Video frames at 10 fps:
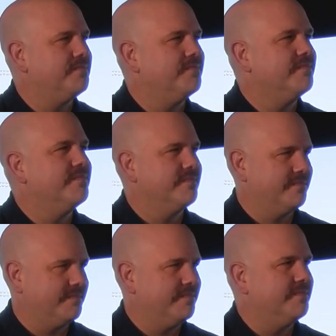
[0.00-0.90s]

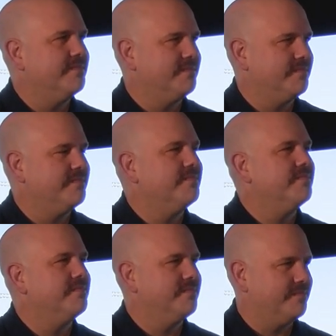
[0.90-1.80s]

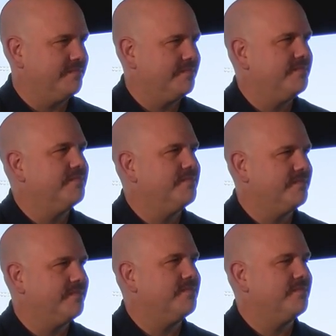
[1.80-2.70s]

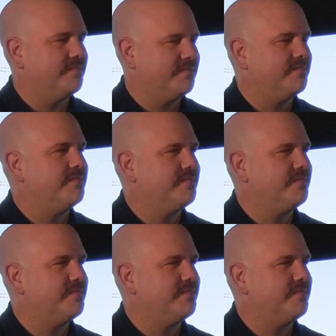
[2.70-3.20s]
(silent)